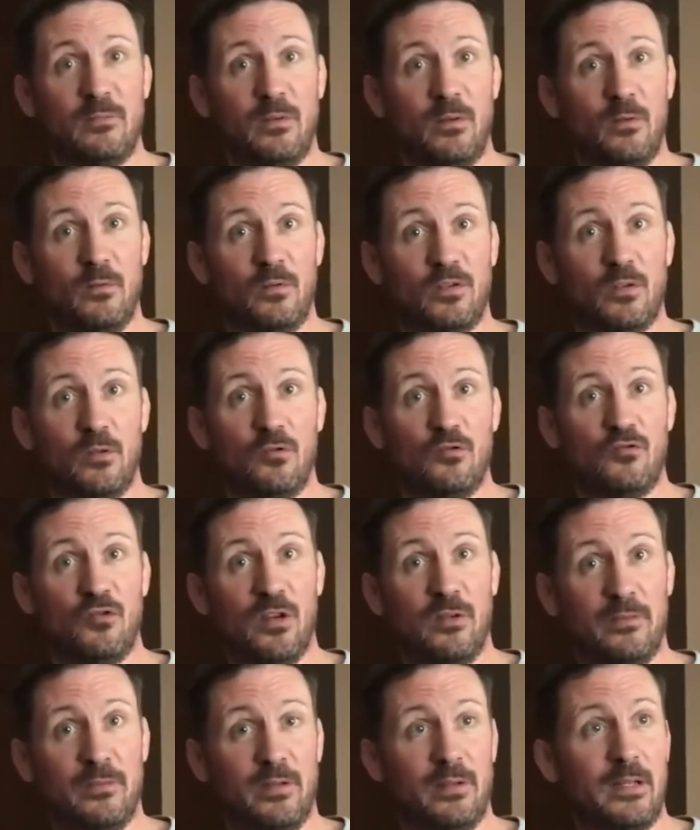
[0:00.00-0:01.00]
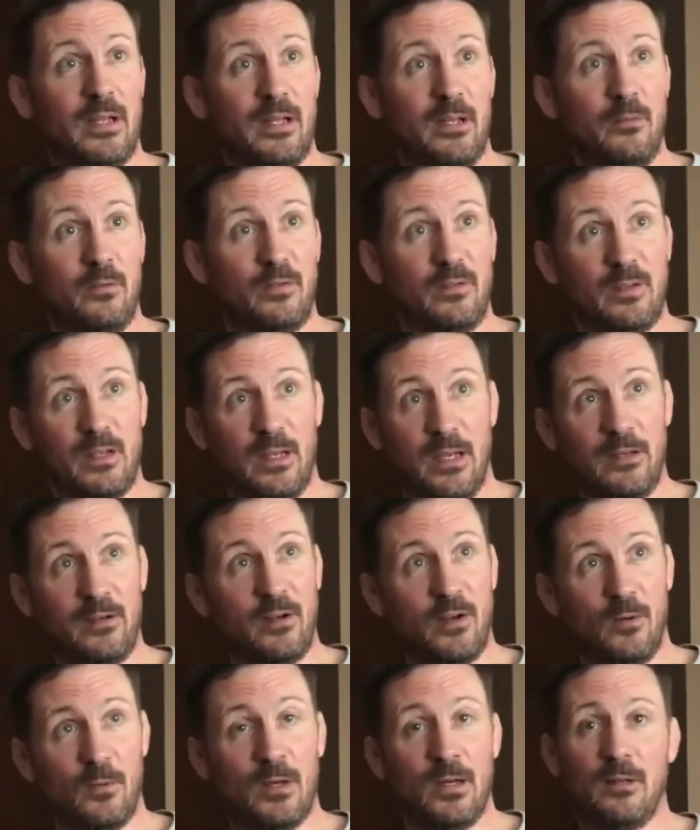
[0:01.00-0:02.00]
if he was so driven that he was saying,
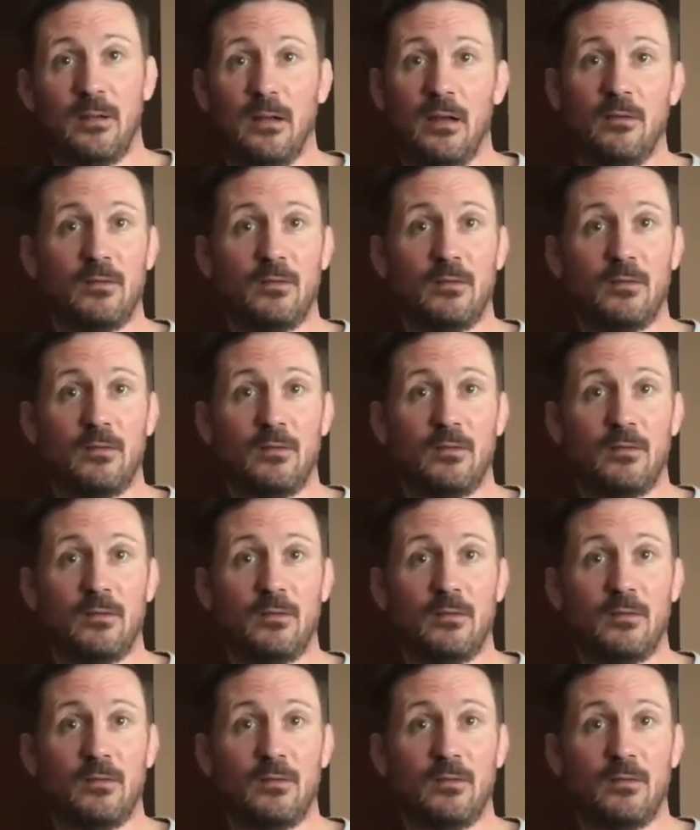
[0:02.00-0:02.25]
you know what,